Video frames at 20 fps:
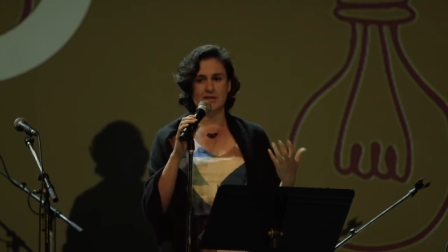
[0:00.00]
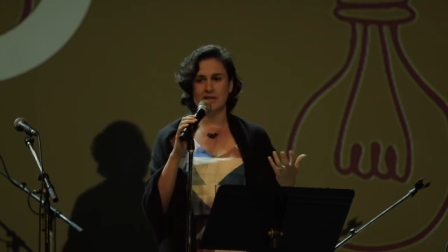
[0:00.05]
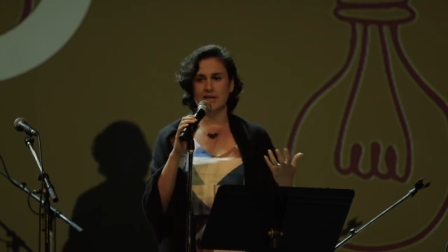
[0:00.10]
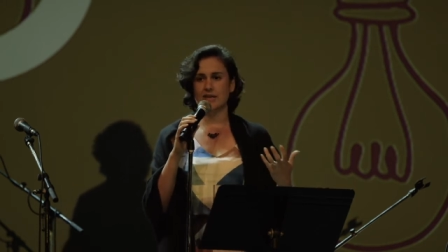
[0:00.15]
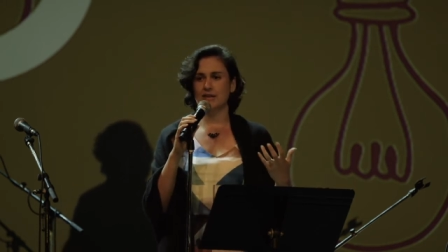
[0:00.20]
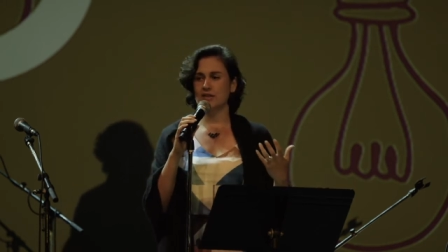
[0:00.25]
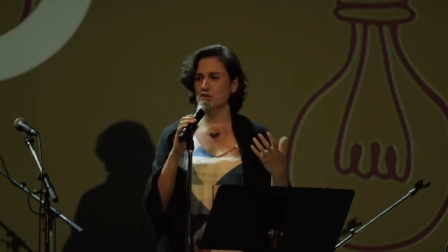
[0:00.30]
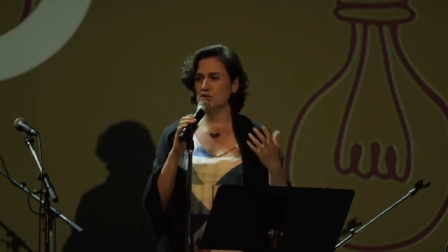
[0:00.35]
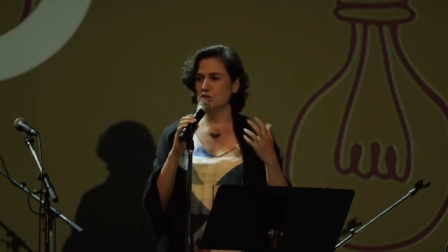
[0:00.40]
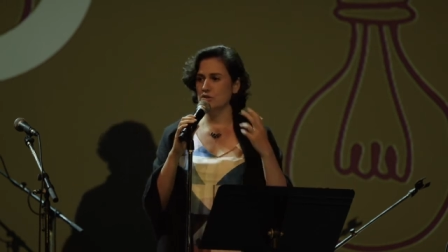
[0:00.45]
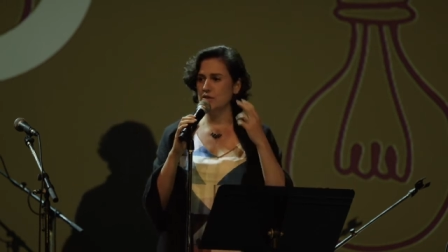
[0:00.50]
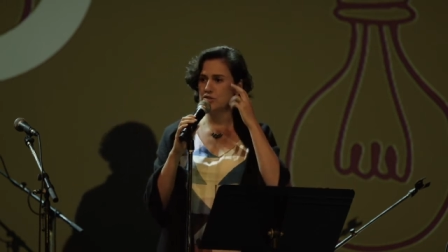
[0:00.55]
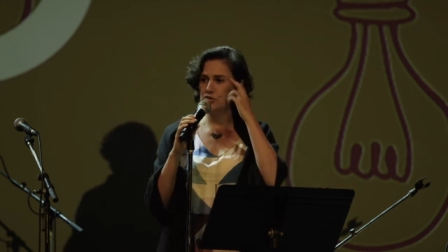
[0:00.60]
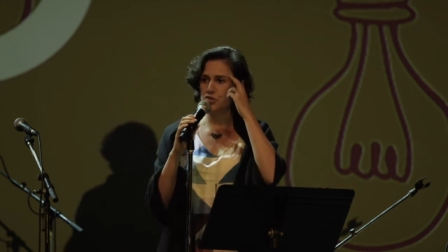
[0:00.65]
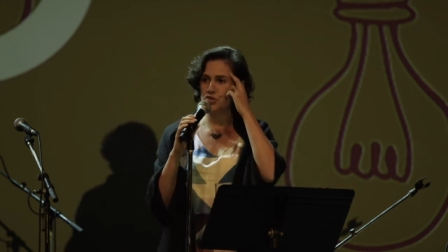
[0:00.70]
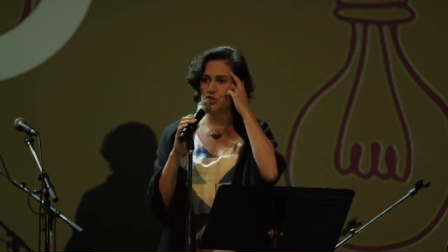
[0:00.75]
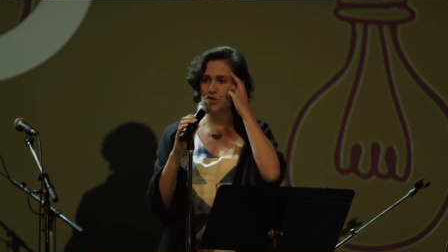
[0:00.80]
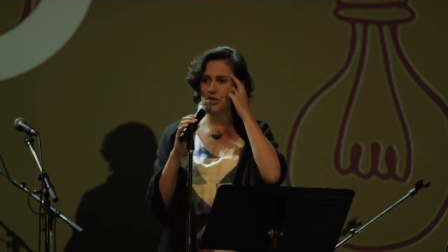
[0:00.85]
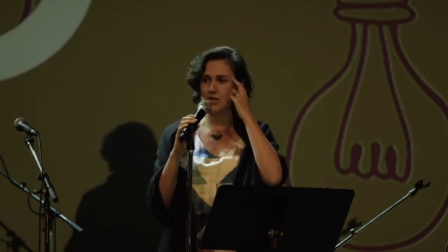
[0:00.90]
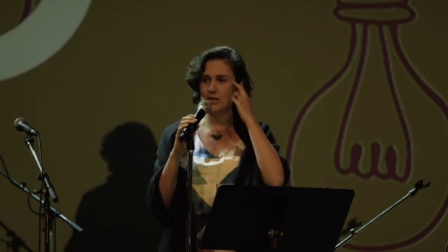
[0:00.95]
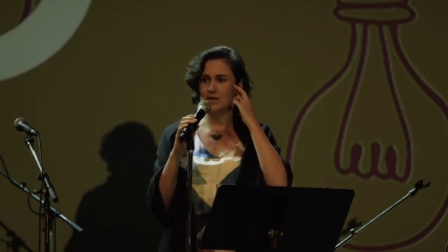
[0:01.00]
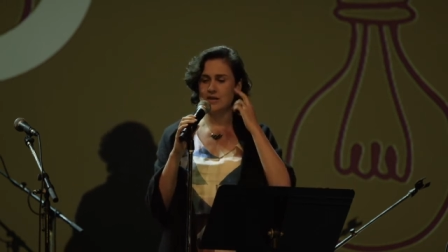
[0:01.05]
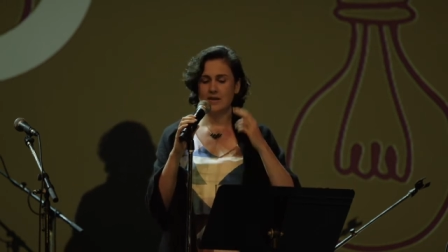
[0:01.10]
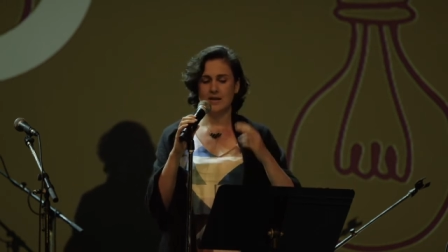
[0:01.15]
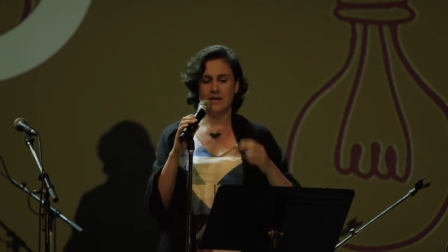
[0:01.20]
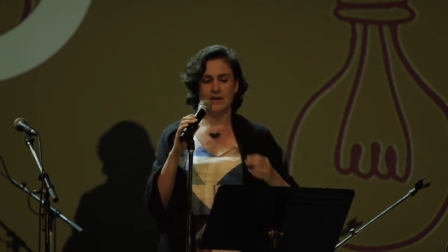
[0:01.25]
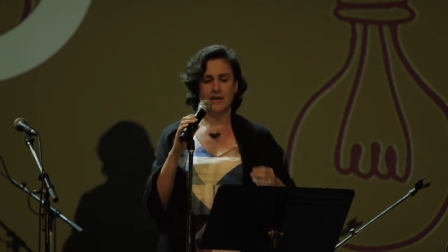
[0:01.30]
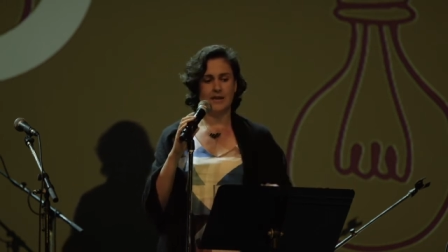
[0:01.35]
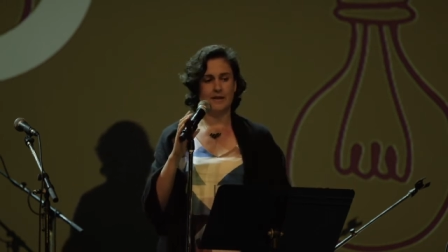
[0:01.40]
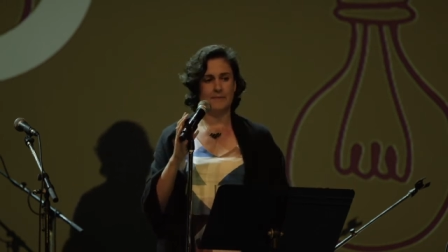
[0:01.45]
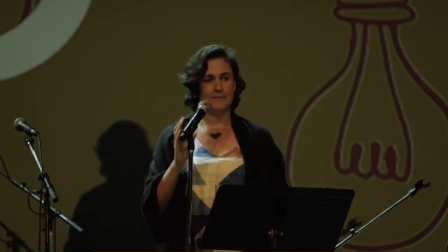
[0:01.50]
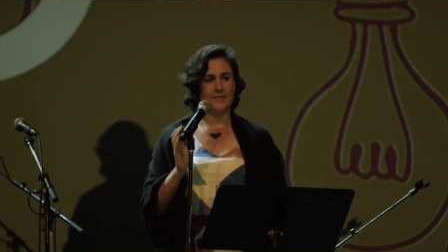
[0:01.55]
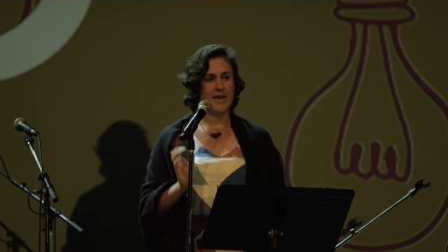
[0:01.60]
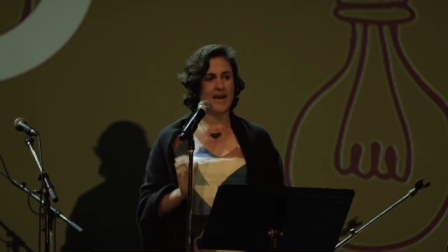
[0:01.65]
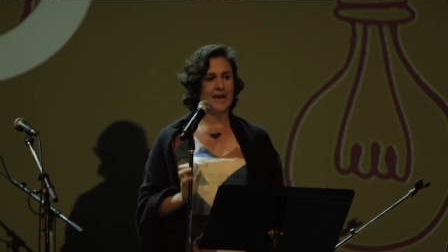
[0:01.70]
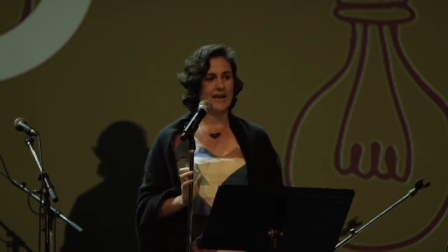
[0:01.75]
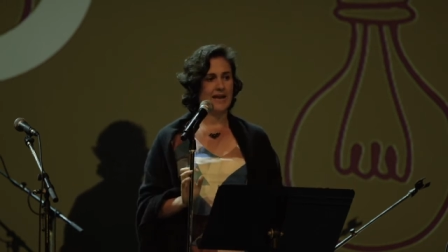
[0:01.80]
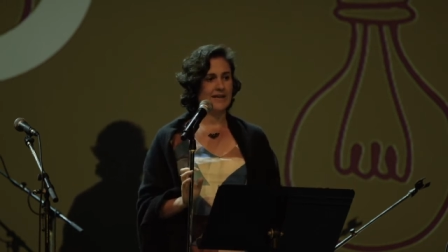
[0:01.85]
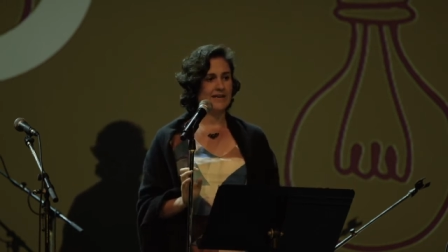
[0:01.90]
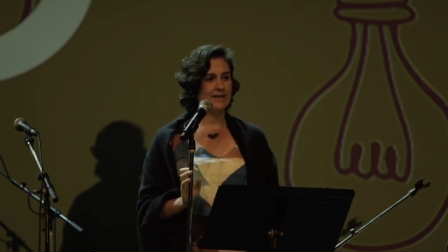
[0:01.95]
English literature,
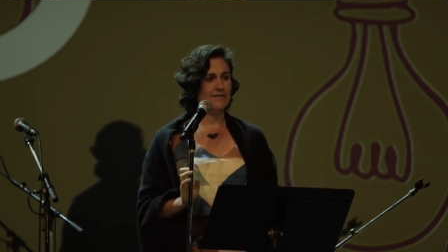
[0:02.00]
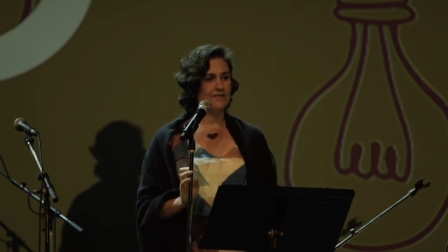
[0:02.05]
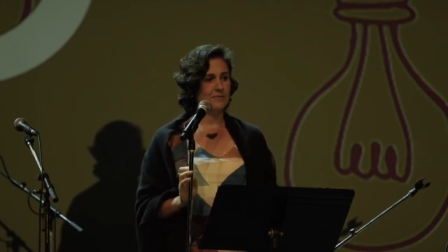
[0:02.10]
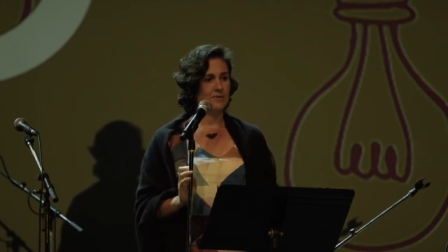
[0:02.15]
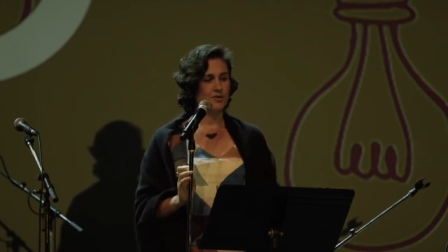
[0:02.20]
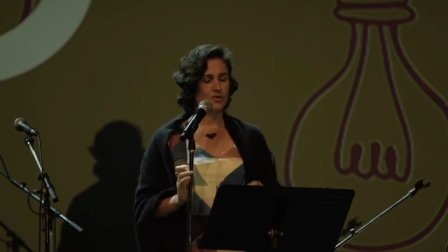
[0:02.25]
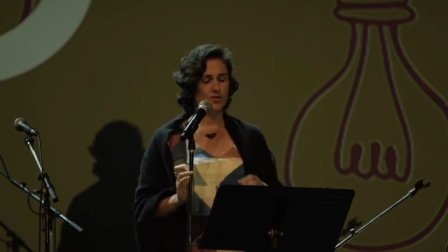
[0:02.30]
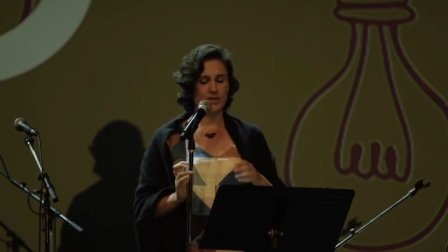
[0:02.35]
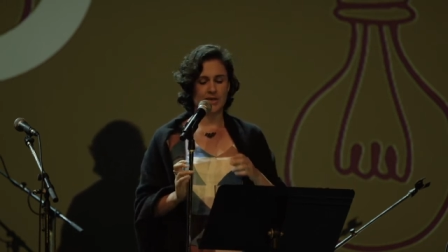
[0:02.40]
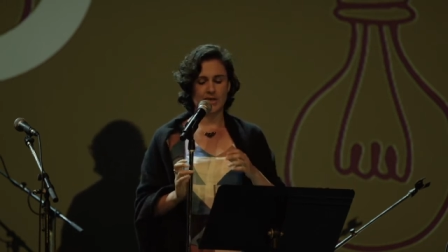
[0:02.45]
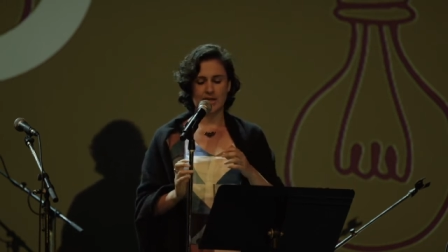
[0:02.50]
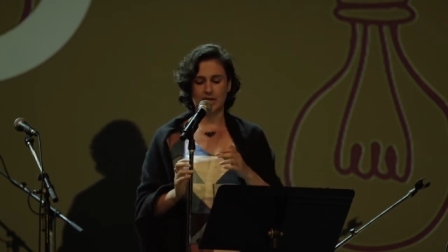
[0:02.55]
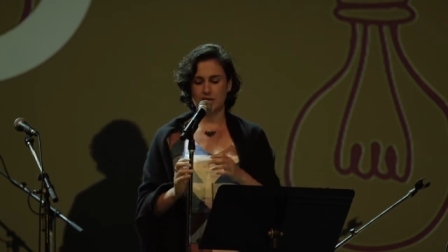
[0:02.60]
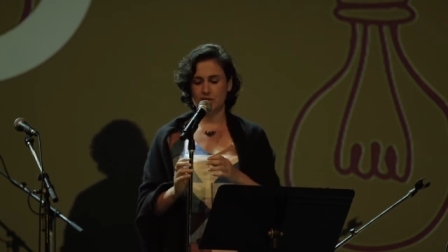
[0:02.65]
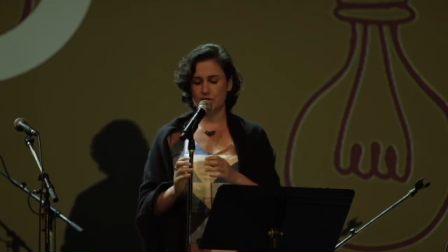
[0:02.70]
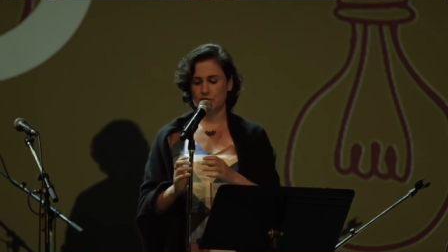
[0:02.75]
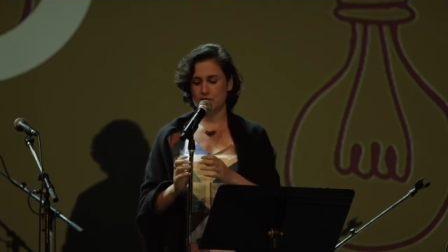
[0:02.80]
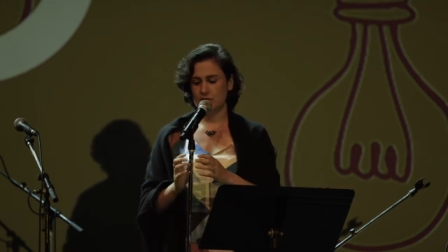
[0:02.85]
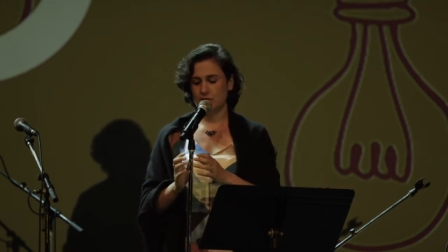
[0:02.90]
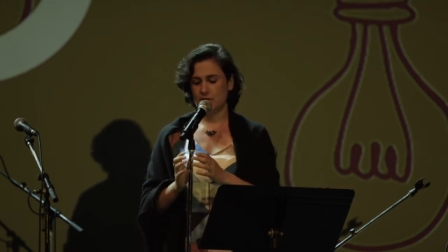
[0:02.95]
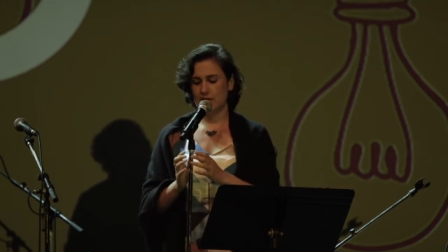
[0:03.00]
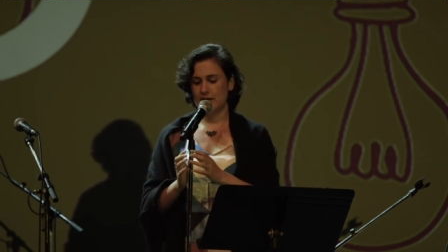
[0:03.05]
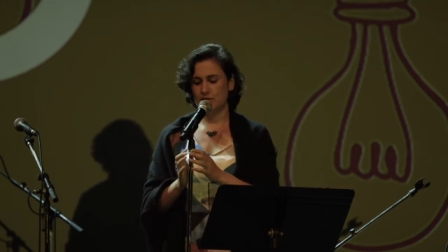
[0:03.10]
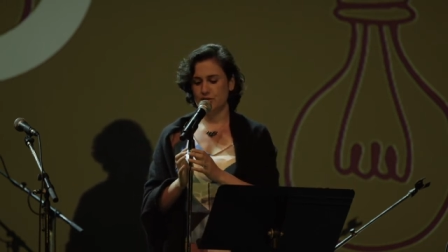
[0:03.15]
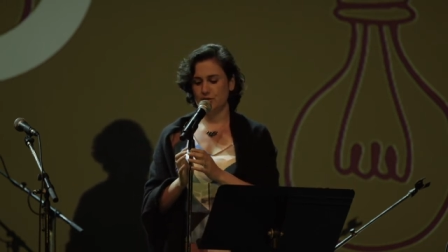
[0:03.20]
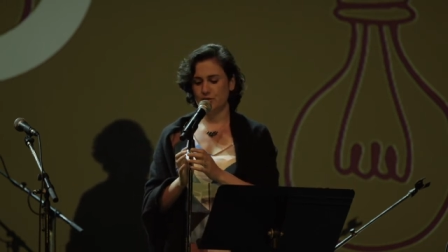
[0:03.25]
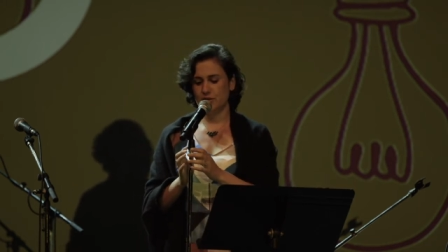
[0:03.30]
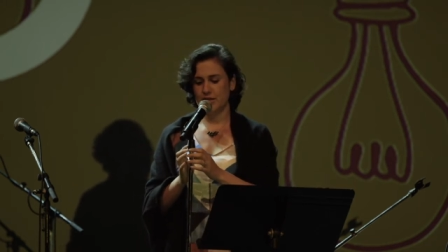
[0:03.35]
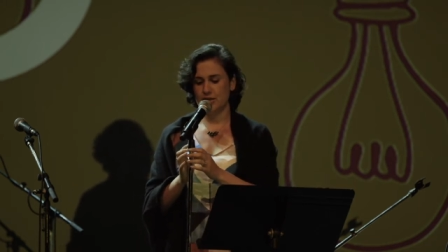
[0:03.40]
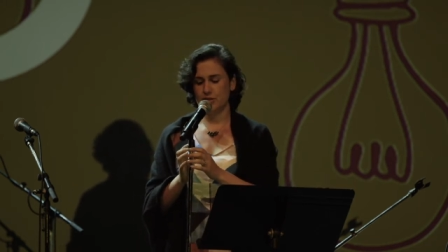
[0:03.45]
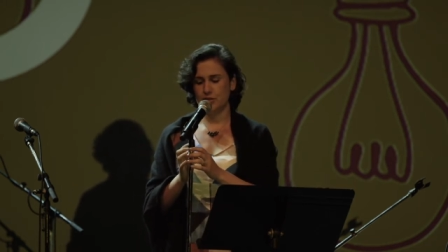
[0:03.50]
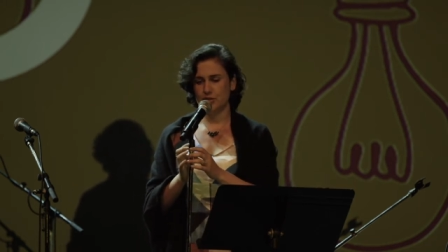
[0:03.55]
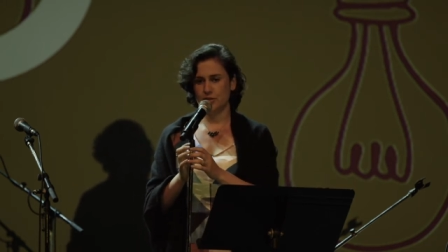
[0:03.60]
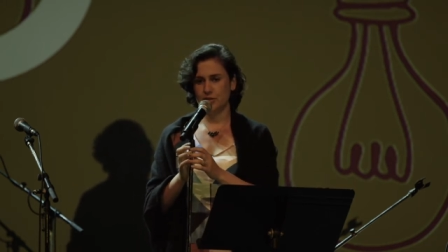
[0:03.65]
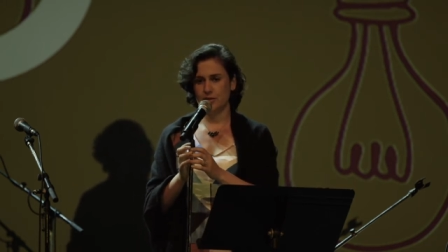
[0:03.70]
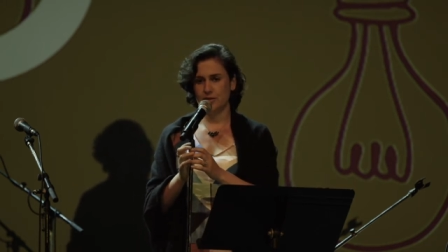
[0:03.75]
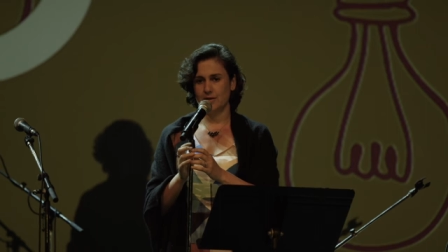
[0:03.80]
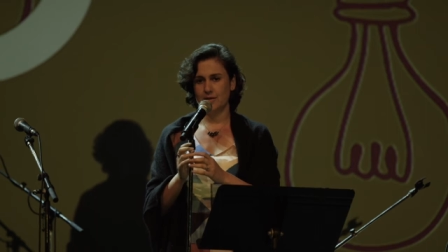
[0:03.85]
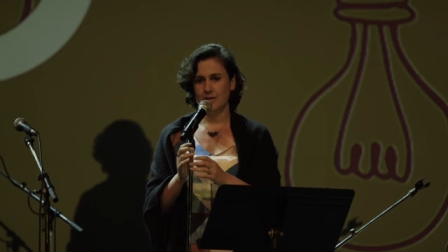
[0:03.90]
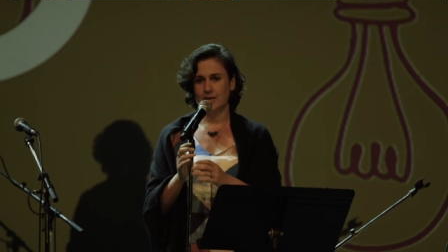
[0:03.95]
and give them a good English
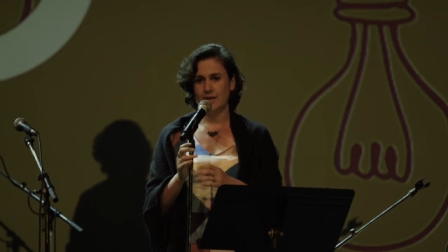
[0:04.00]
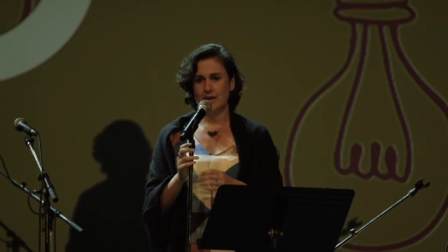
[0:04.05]
education.